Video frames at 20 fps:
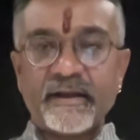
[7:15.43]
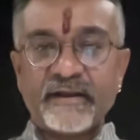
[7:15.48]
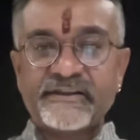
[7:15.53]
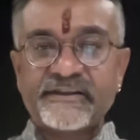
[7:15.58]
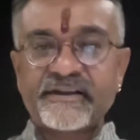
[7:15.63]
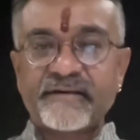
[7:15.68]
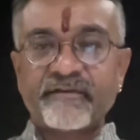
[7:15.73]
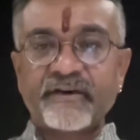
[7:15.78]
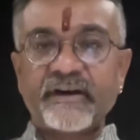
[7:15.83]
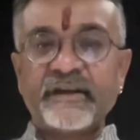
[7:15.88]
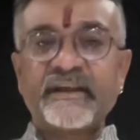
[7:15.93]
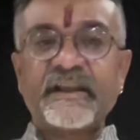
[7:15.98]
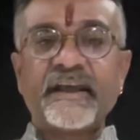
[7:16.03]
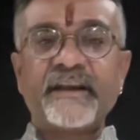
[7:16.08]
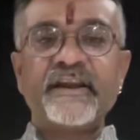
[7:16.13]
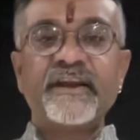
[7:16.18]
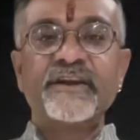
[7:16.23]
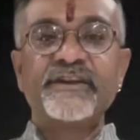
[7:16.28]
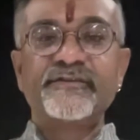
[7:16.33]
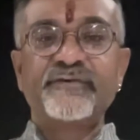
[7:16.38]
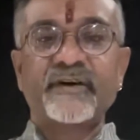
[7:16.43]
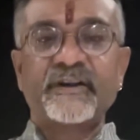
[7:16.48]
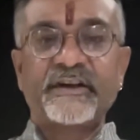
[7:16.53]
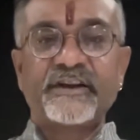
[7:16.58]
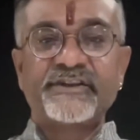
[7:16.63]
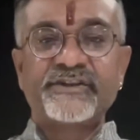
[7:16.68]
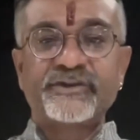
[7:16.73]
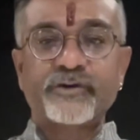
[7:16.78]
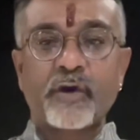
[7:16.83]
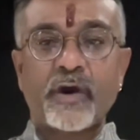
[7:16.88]
Several careers were
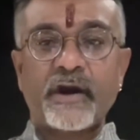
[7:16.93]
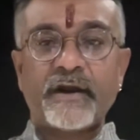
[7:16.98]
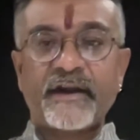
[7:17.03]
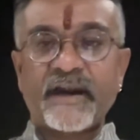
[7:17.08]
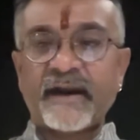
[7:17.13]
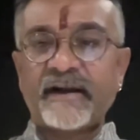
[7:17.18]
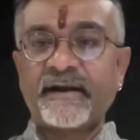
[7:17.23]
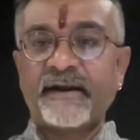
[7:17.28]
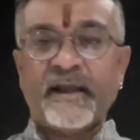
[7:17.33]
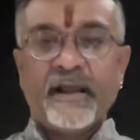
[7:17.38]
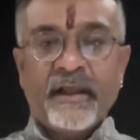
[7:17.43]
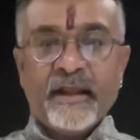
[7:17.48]
destroyed, and